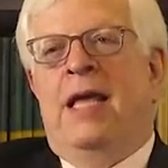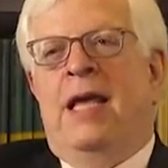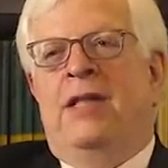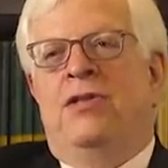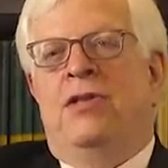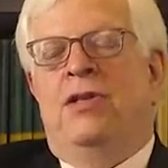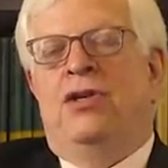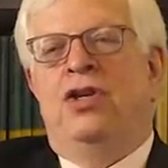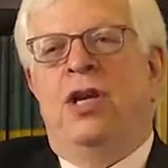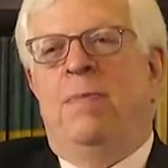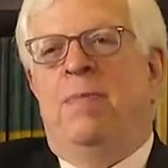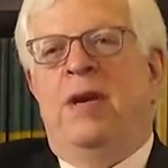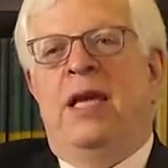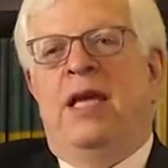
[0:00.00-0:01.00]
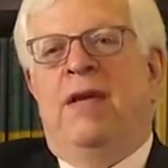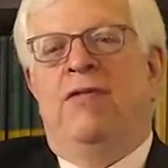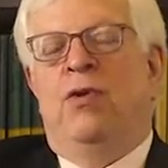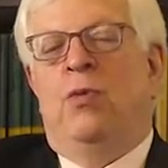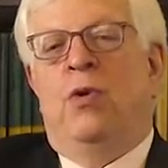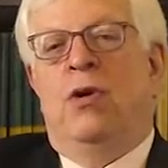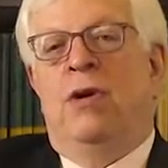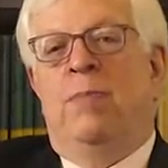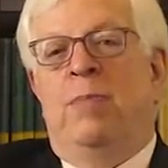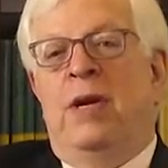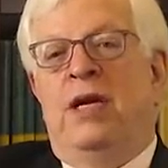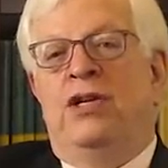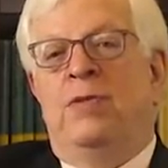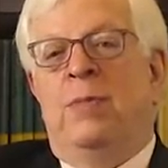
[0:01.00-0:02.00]
It's the cheapening of the word
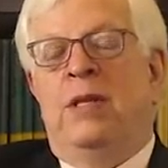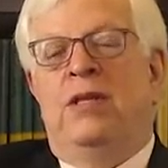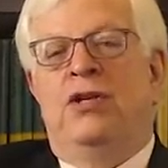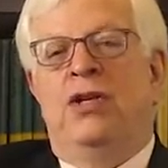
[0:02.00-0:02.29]
impeachment,